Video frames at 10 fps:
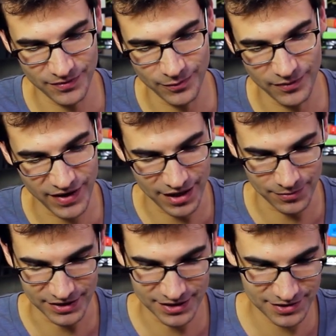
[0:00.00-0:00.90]
We've got to
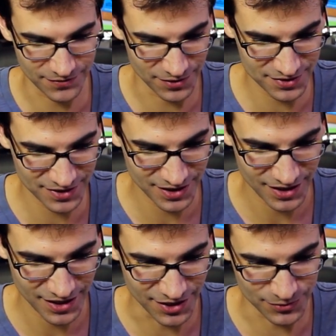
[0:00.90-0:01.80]
read this first.
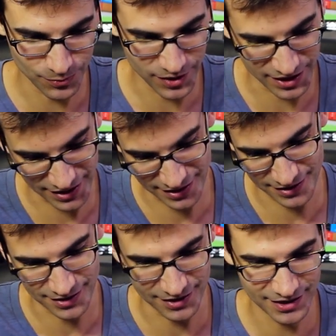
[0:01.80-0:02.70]
Because what
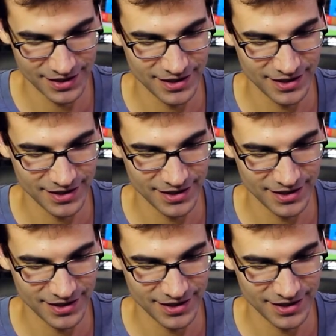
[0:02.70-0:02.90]
in the...